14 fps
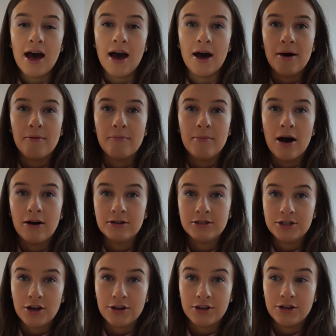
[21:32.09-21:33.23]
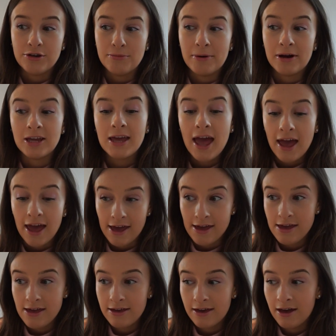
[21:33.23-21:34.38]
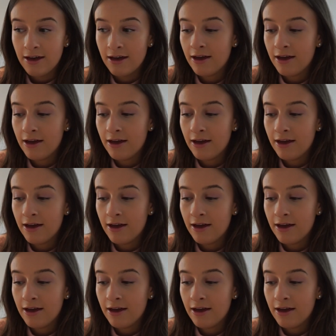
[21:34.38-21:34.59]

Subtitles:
I'll show you my cake.